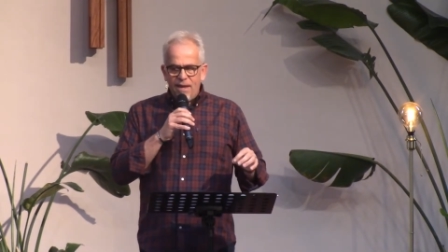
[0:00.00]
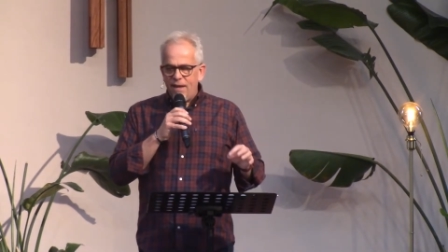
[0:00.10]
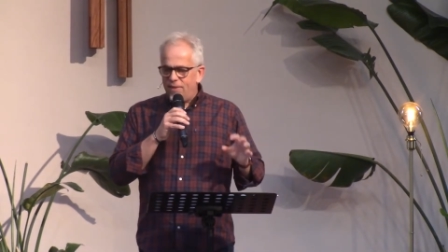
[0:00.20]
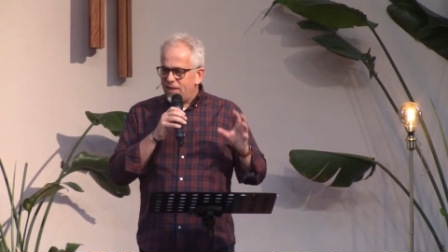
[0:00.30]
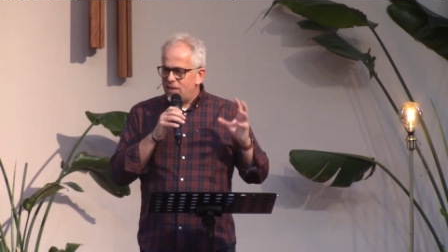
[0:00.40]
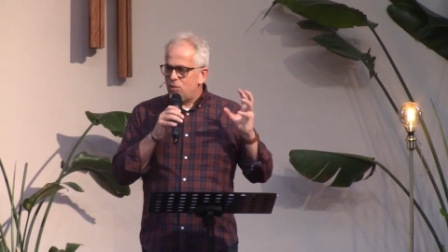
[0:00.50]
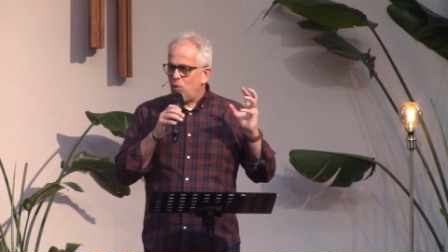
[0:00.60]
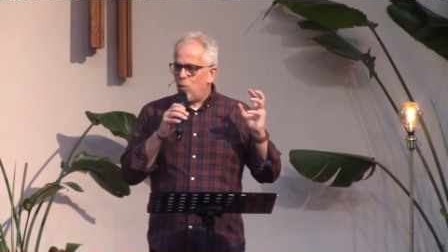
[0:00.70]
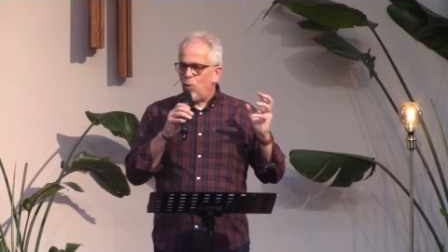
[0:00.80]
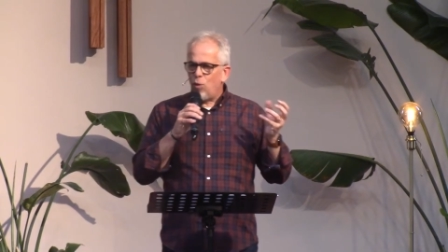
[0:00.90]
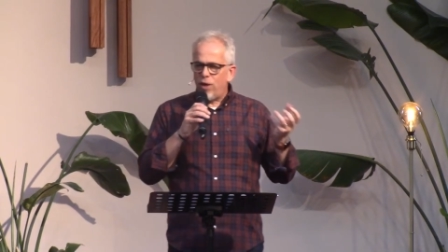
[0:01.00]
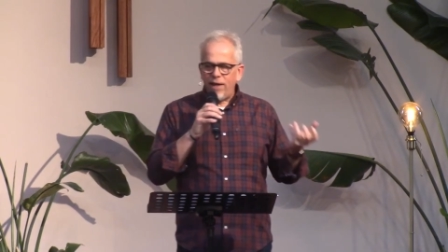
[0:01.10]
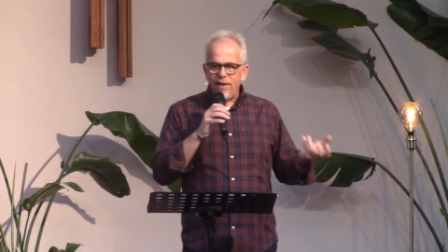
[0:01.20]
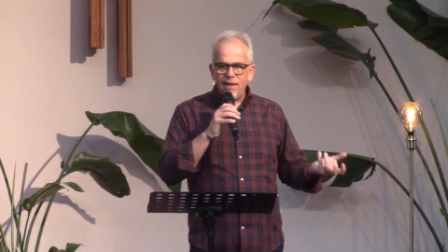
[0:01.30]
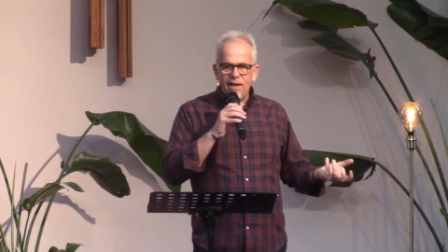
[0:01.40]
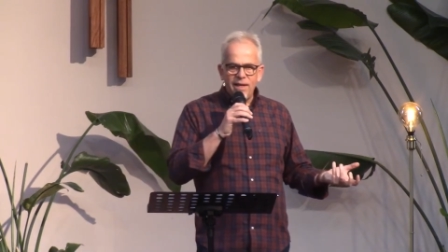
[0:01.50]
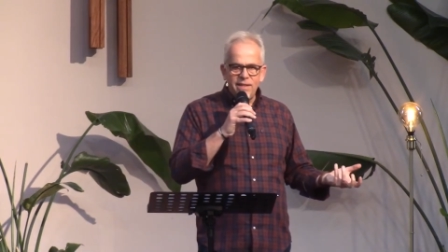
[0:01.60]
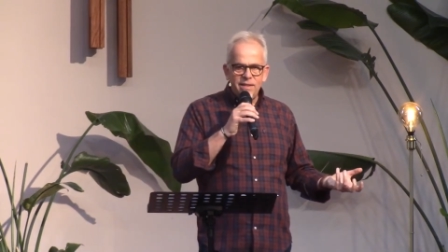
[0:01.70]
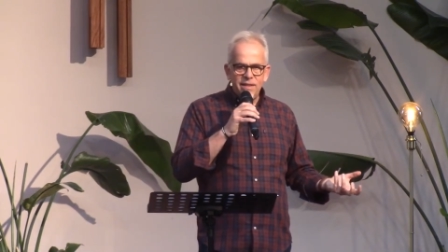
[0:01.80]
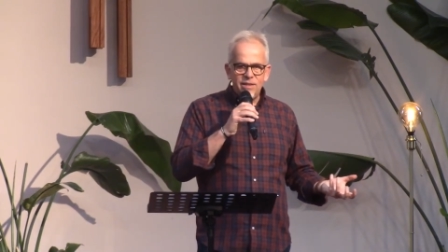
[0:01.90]
And this is what walking in the
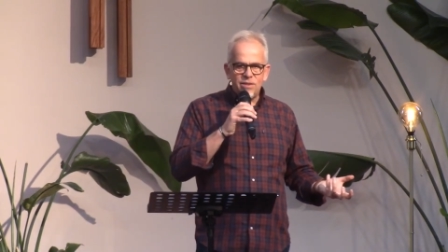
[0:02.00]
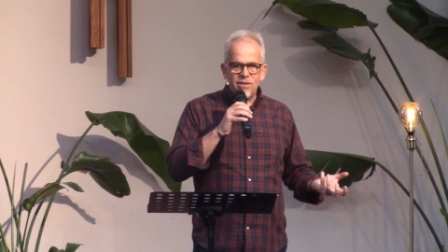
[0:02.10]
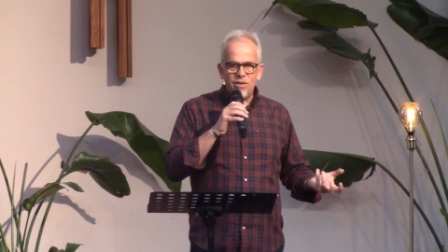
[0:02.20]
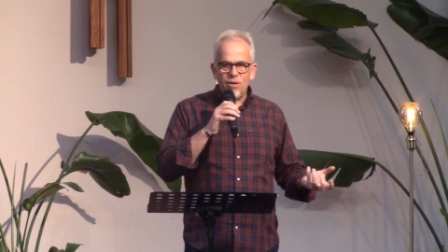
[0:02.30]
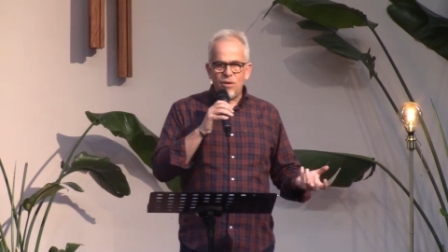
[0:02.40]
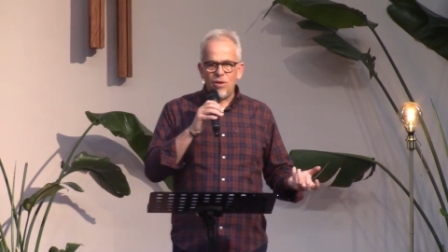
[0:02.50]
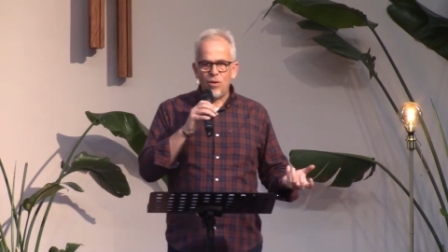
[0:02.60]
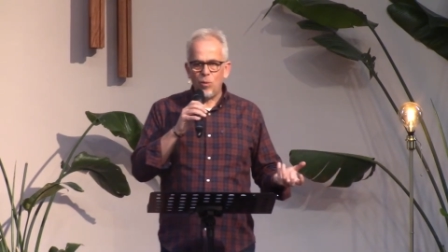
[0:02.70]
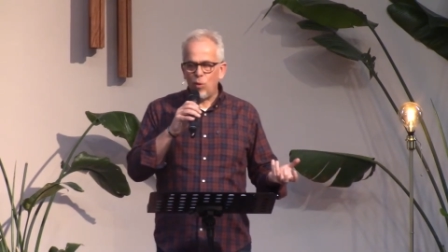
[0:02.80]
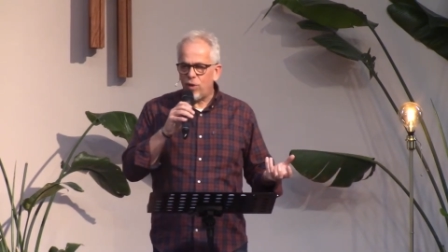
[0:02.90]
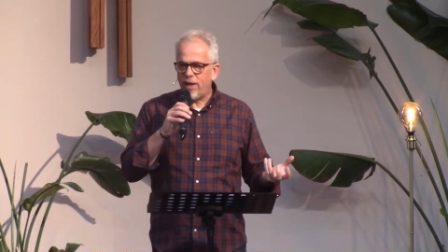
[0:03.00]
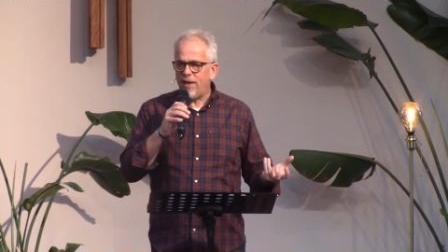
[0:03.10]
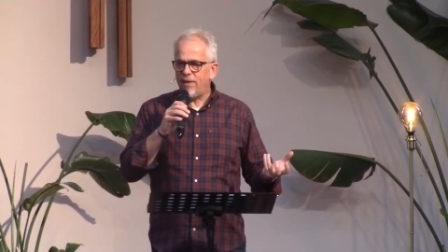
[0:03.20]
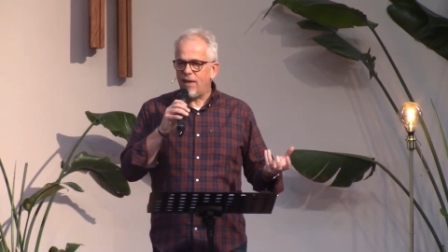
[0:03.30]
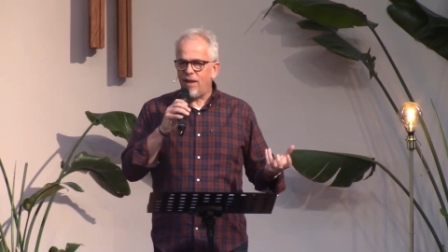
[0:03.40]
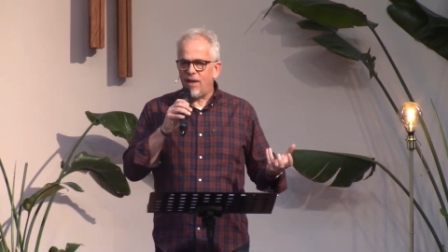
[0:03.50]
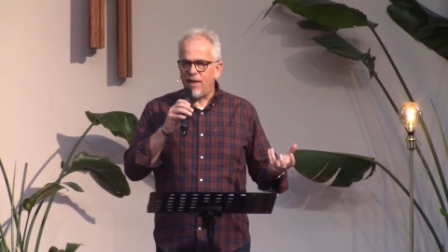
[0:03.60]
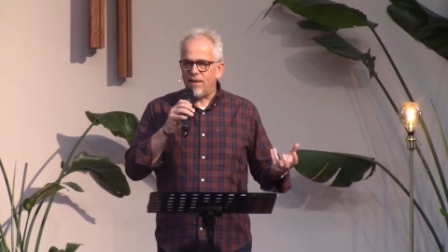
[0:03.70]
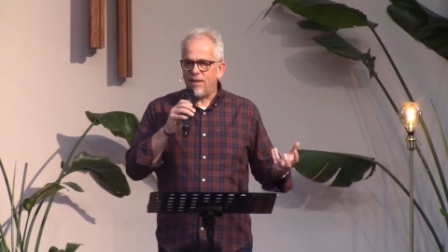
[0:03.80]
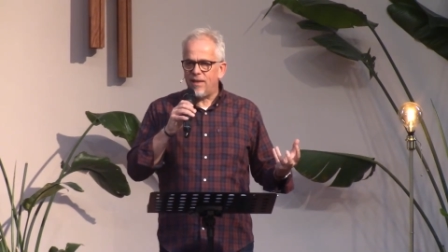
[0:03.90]
light is. Walking in the
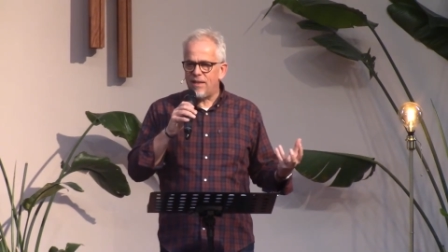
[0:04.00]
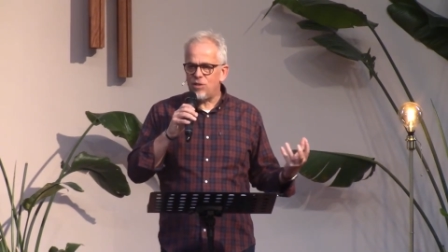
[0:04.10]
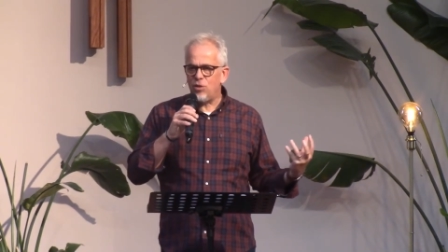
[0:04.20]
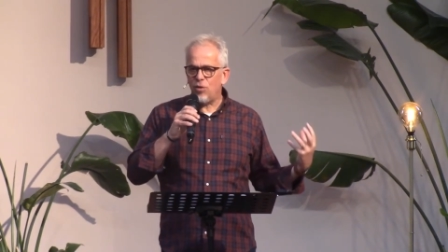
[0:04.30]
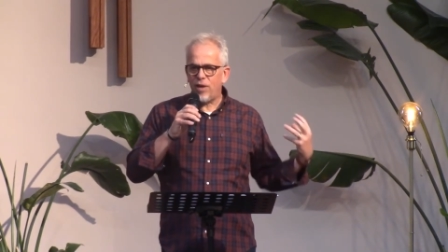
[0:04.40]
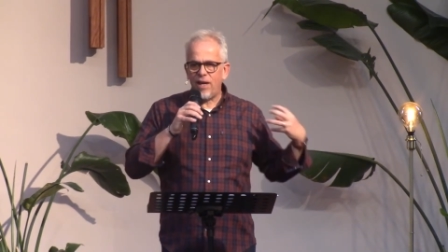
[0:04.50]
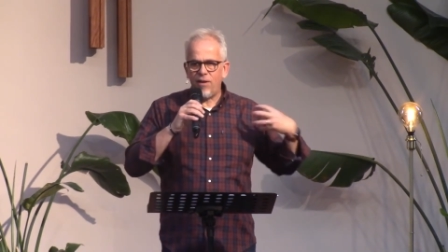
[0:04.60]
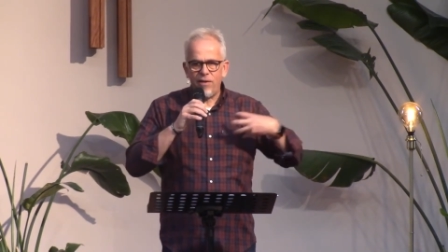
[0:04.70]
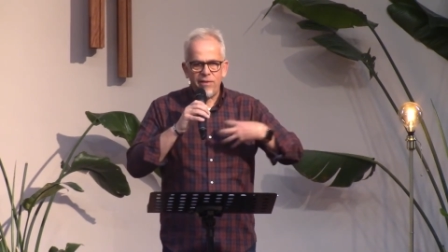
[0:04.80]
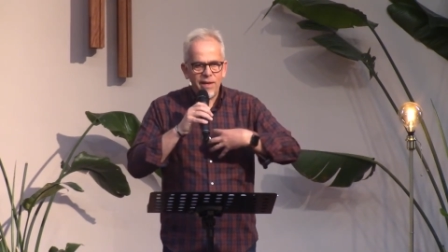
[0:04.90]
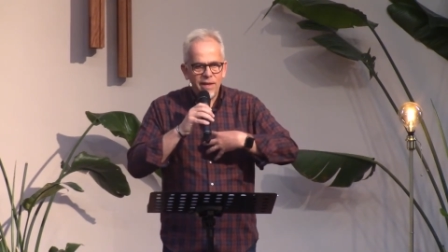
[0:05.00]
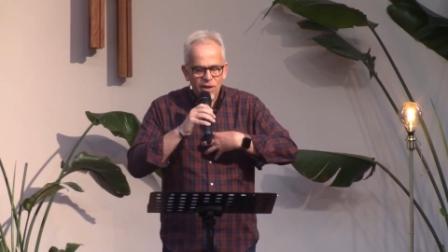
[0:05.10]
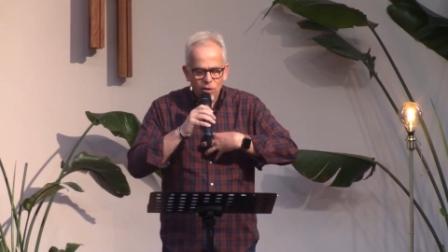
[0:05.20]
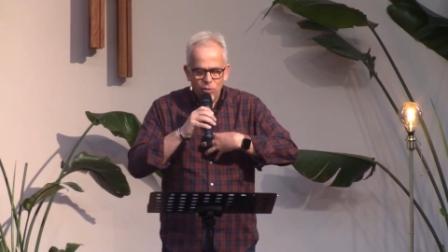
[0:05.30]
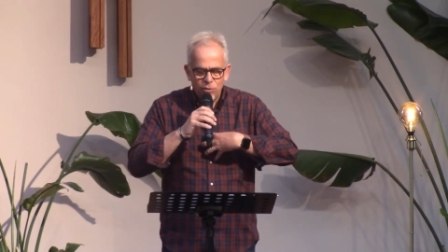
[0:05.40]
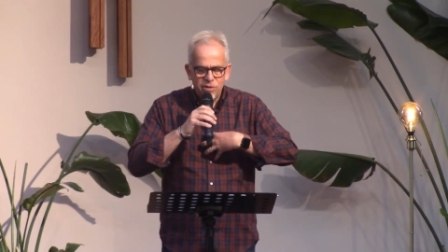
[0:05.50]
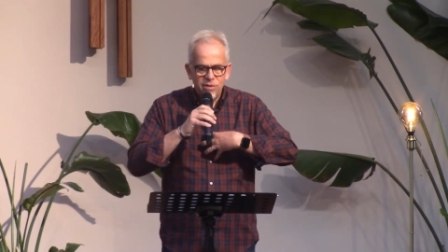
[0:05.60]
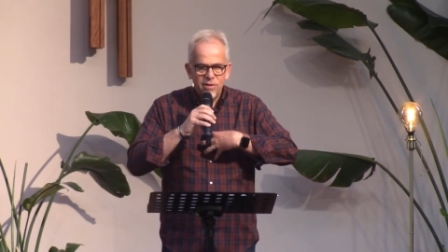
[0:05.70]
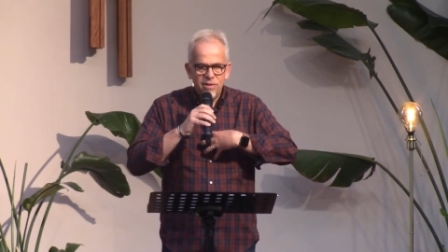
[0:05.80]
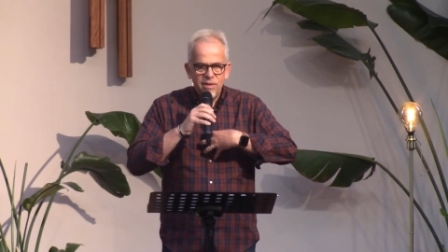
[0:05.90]
light is not carrying that coat
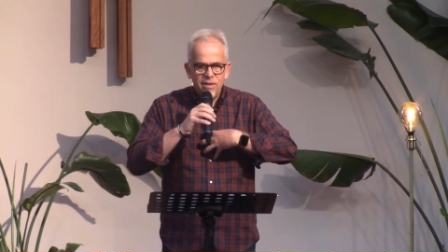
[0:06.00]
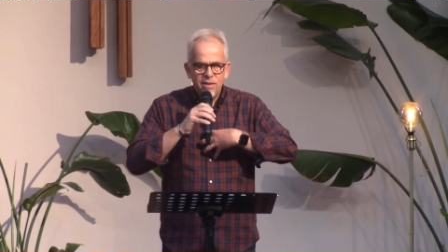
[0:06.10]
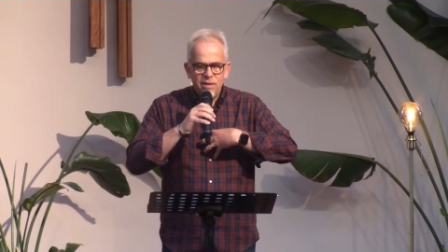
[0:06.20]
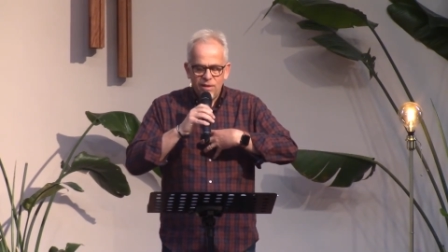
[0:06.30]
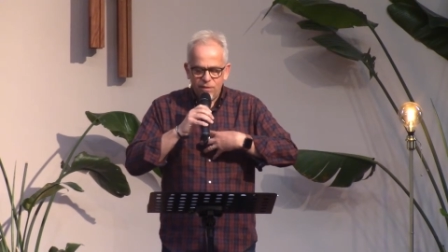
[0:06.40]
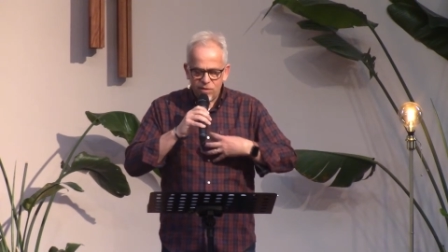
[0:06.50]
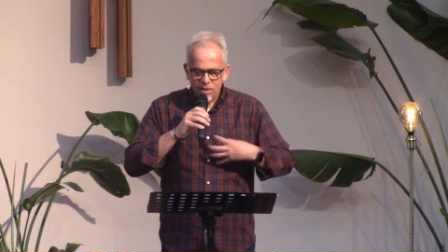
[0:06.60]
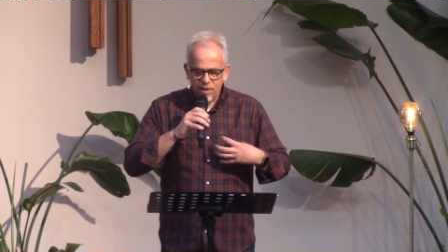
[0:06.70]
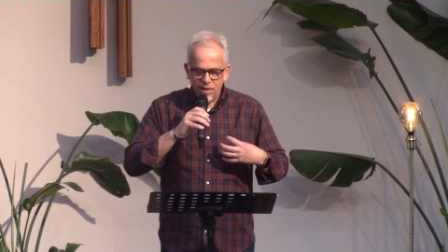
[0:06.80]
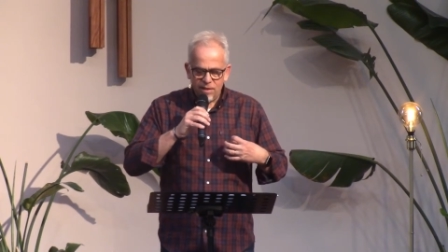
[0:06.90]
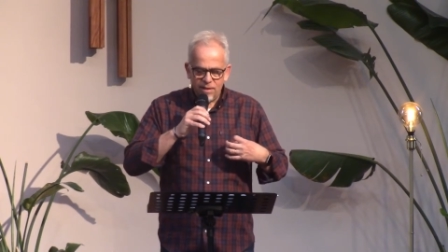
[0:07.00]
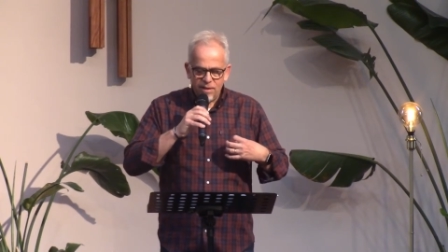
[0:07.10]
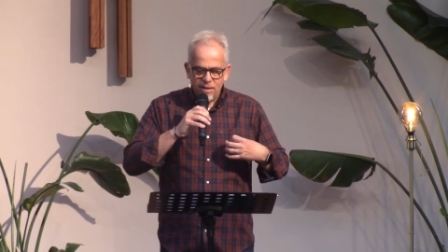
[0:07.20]
of sin.